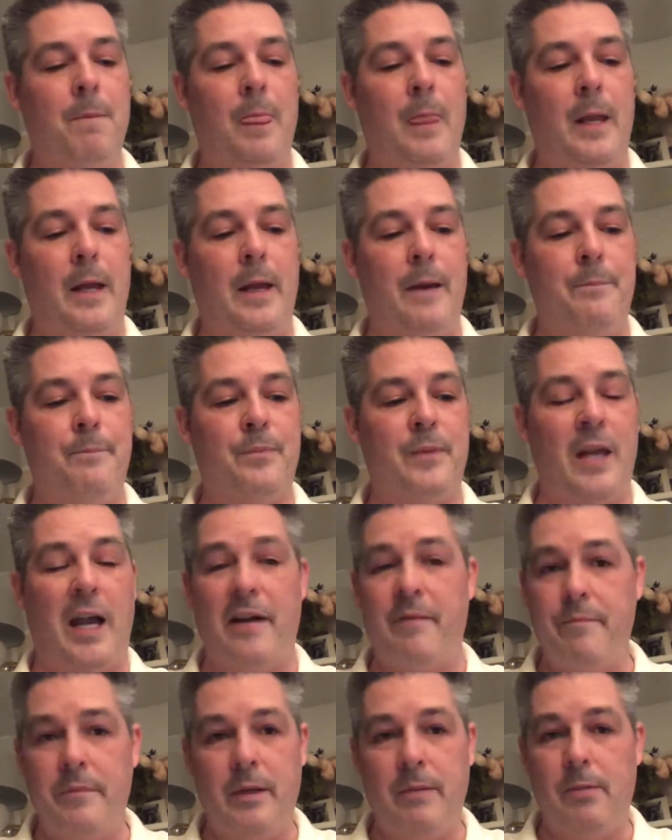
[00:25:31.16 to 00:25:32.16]
I
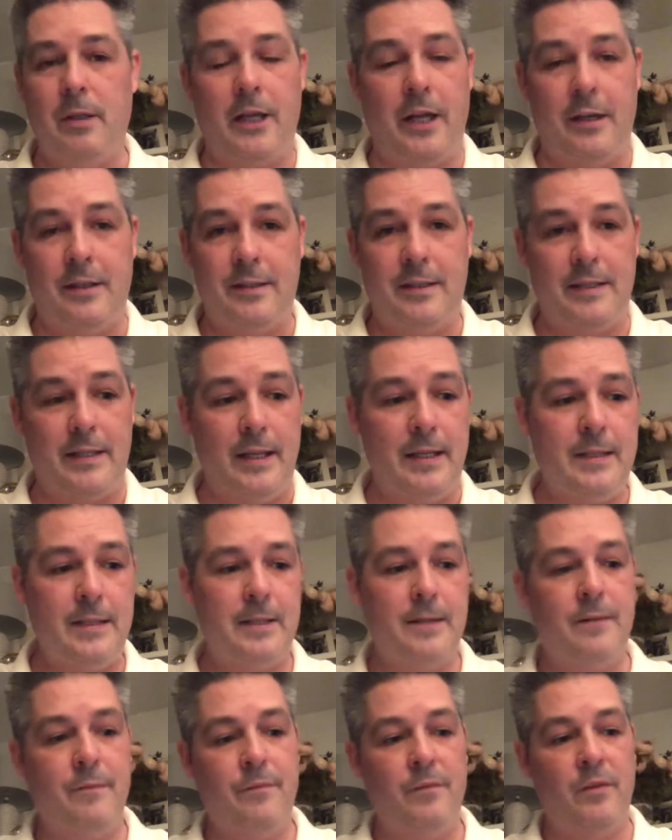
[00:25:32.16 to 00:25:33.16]
haven't been able to get in
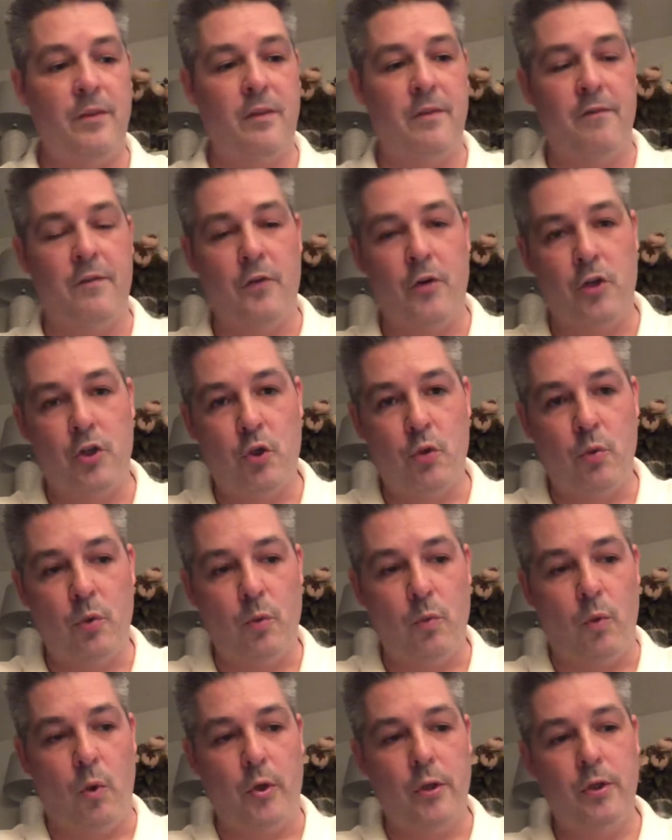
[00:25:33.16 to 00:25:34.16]
since. The virtual
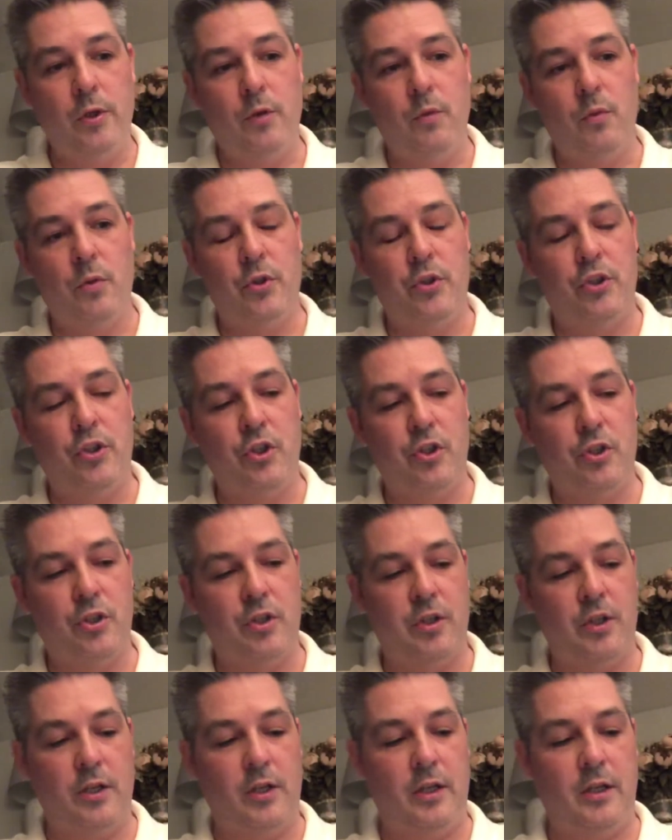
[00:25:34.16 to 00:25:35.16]
one was
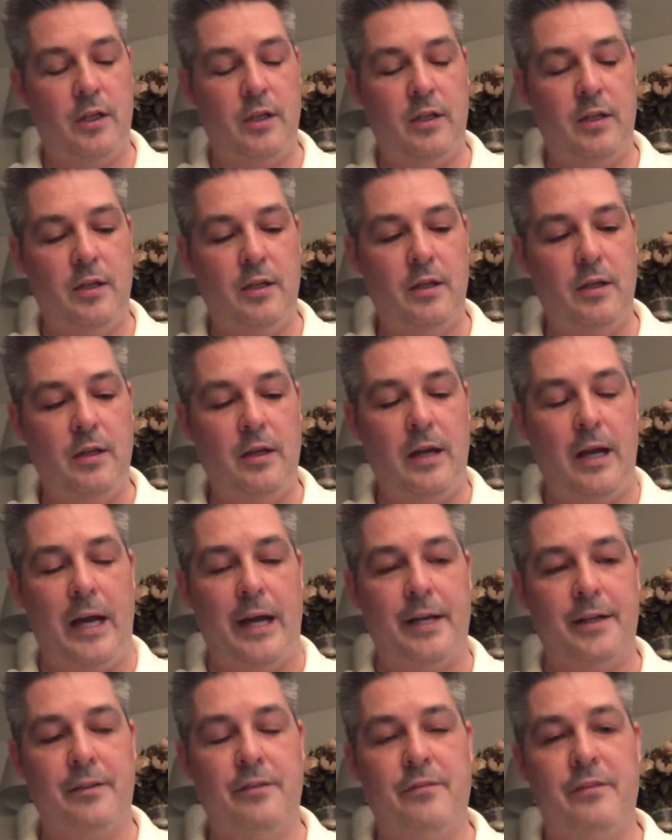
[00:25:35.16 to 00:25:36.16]
just a
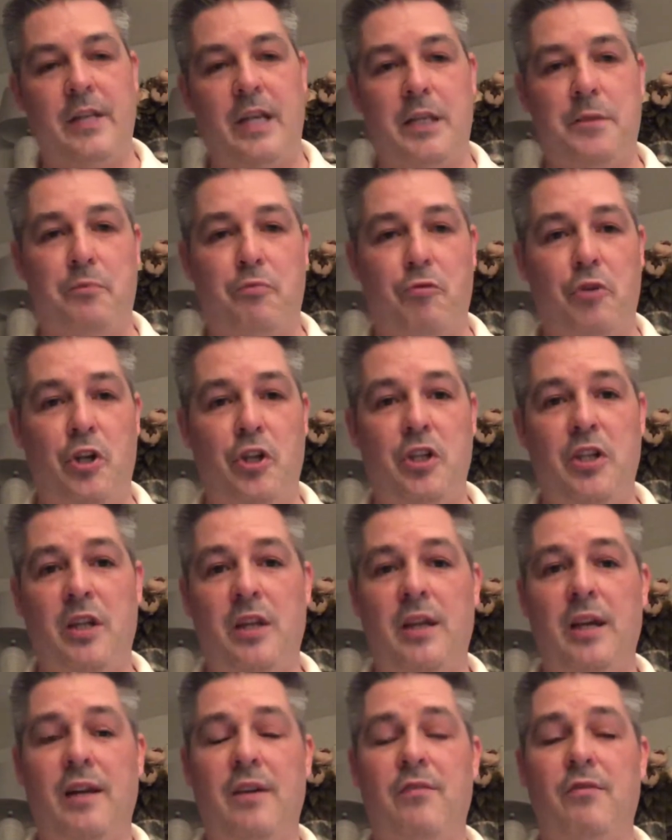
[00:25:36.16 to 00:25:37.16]
act of desperation, I
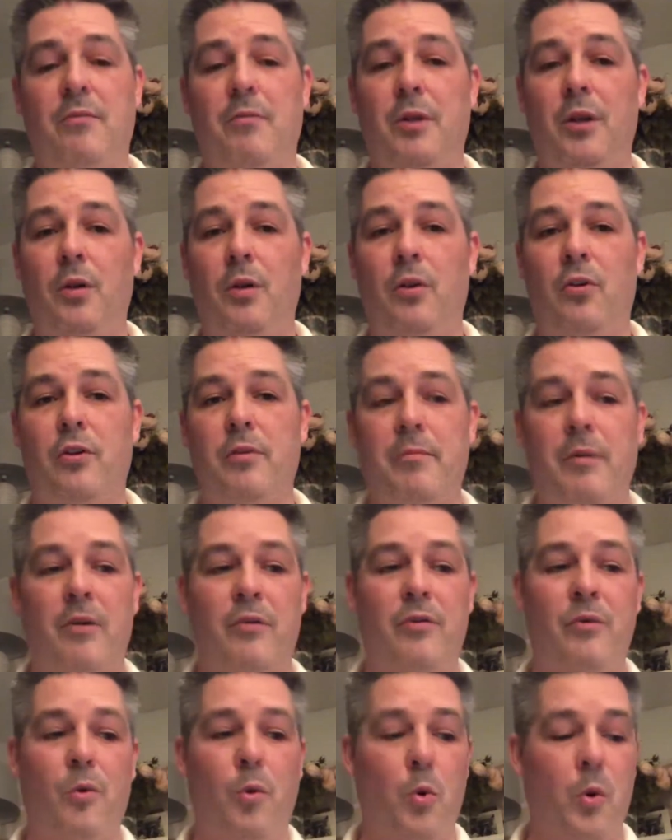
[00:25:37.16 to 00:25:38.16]
think, from the London
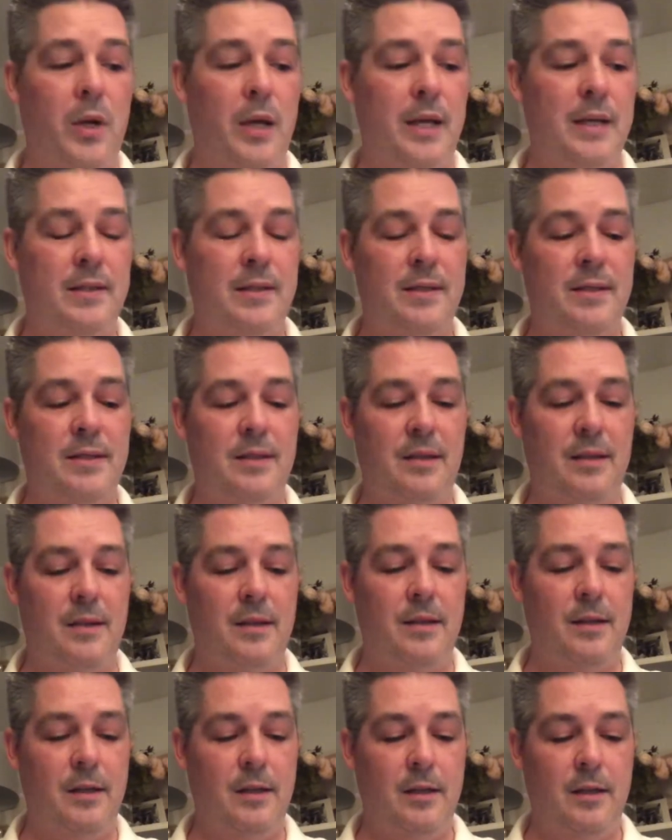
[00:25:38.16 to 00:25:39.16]
Marathon organisers that
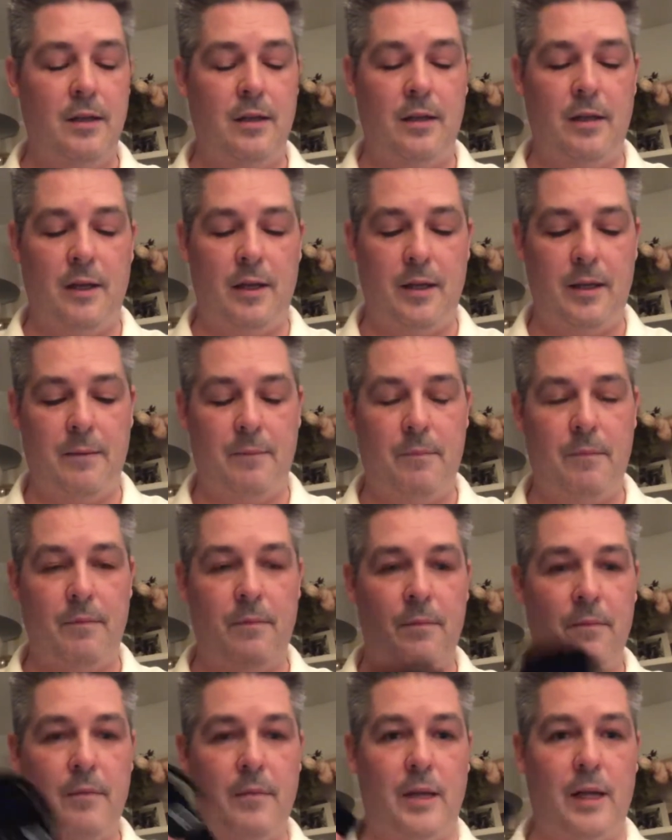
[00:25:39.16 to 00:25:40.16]

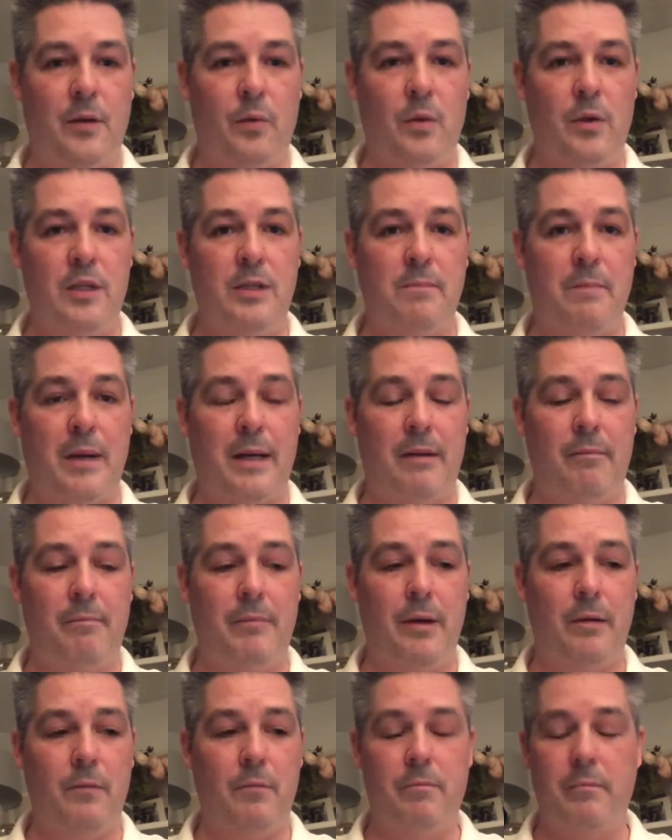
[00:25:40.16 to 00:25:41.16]
they had all these
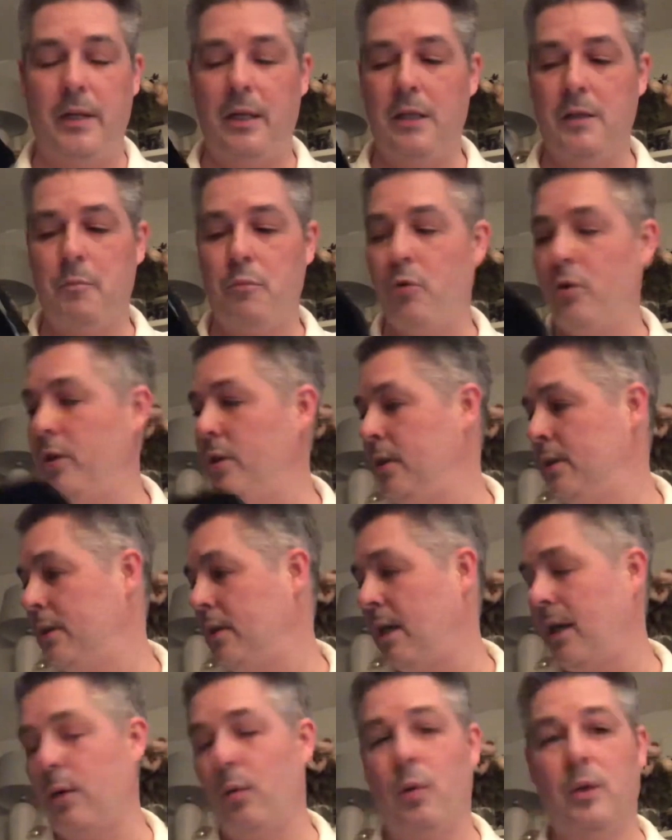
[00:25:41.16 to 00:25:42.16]
medals printed,
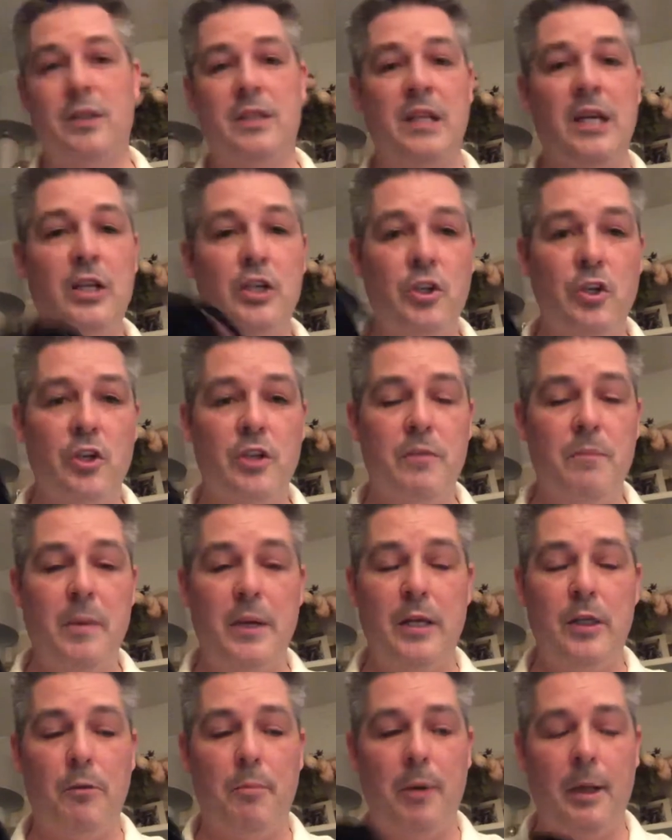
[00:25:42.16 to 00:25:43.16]
they had all the t-shirts
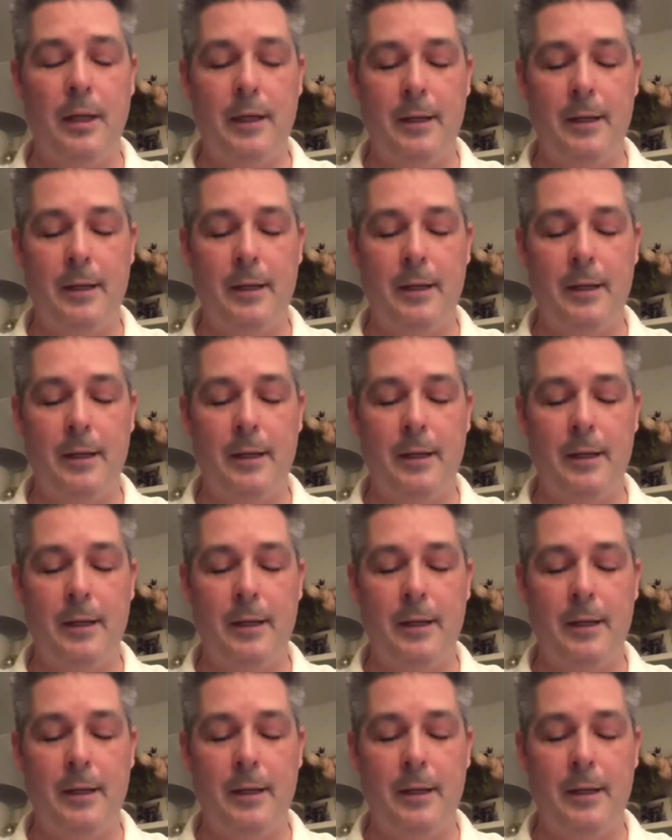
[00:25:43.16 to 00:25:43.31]
made up.